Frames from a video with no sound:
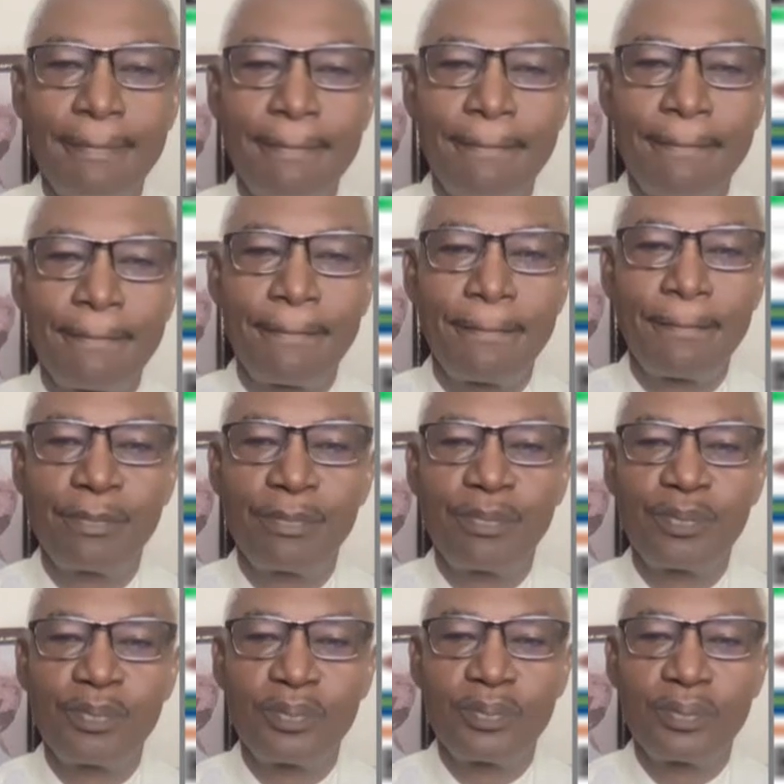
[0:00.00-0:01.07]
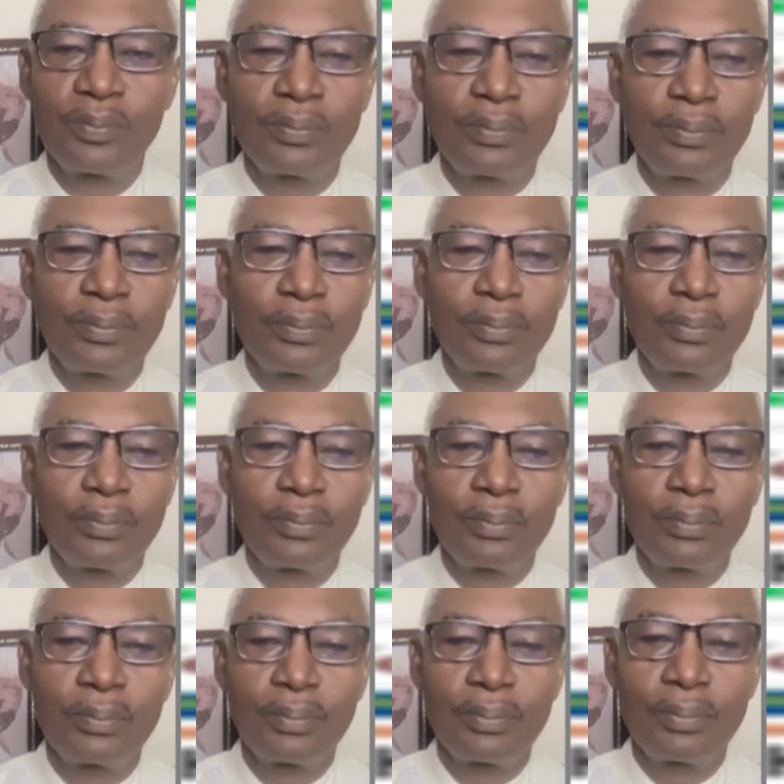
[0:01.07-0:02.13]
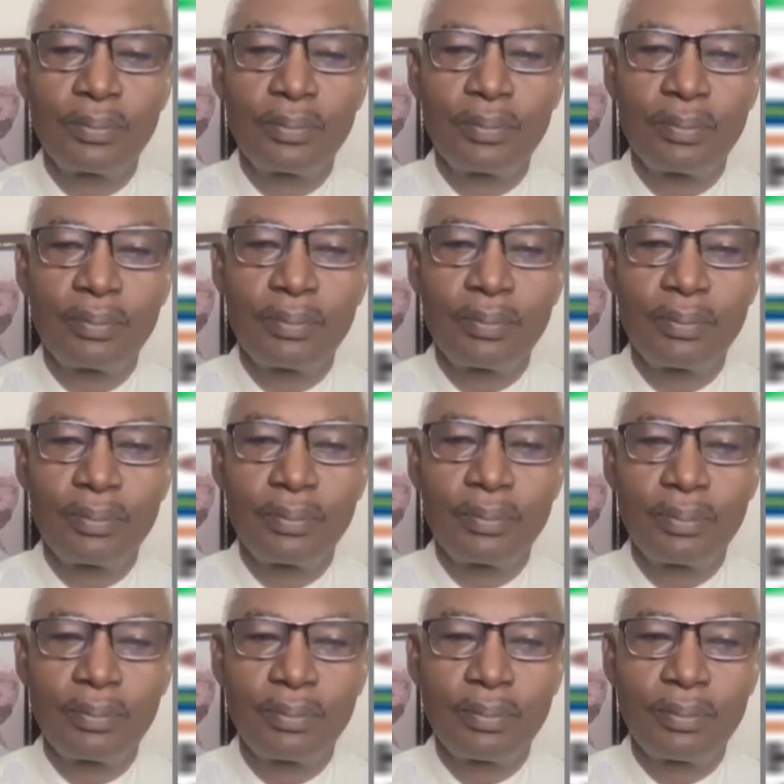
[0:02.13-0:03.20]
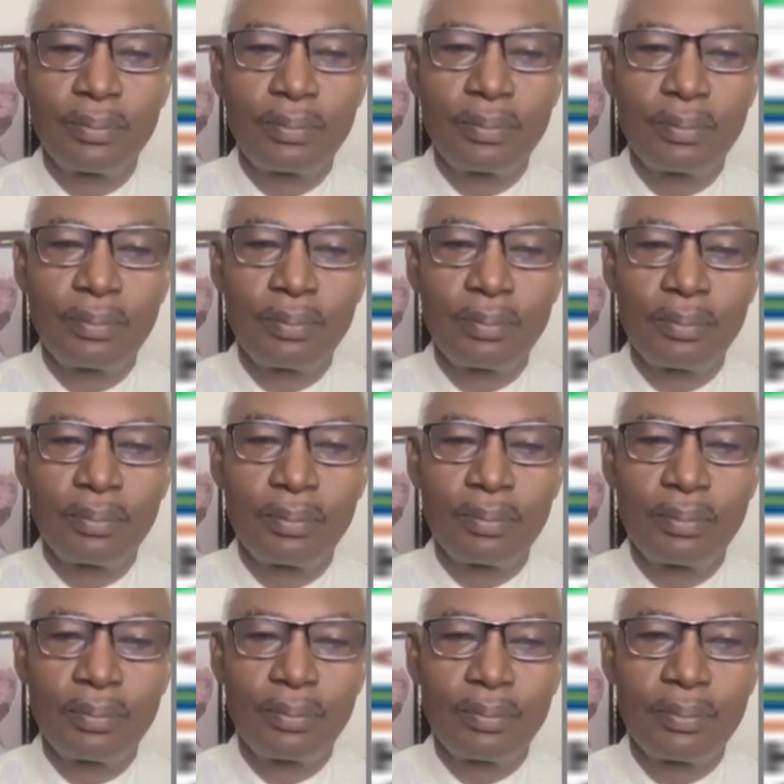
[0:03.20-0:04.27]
This person isn't speaking.